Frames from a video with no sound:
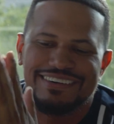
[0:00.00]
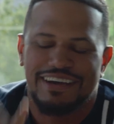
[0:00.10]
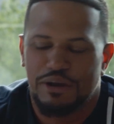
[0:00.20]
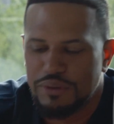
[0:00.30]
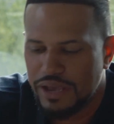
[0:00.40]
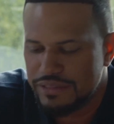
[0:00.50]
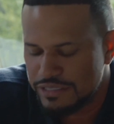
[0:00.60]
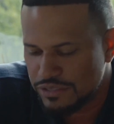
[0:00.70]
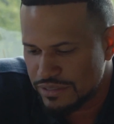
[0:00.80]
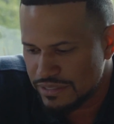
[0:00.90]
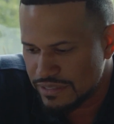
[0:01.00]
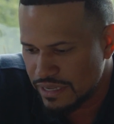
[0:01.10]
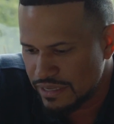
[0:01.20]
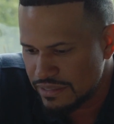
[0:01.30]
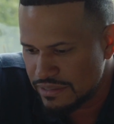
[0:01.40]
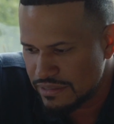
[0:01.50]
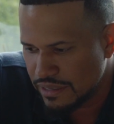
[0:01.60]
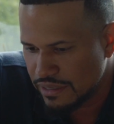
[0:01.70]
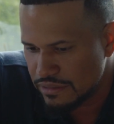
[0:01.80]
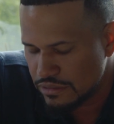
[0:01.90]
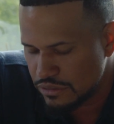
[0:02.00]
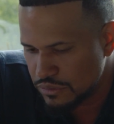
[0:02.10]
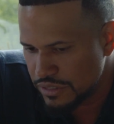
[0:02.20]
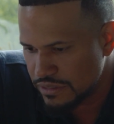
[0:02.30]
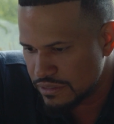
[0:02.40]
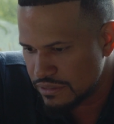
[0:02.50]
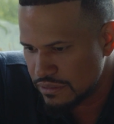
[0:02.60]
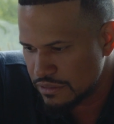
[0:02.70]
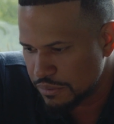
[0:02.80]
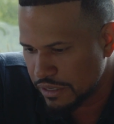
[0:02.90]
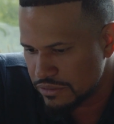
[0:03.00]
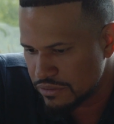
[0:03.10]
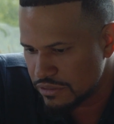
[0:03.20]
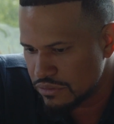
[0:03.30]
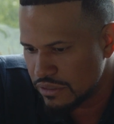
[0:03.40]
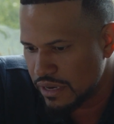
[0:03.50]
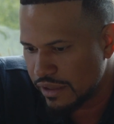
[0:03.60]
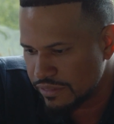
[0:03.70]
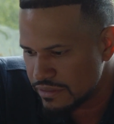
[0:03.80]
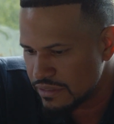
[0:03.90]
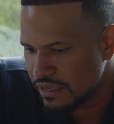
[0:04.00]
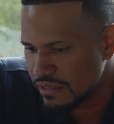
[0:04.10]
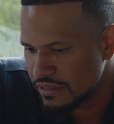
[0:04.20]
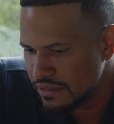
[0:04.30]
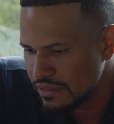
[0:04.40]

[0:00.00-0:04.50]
I'll be at Daytona State in 2 weeks, speaking to the student athletes there.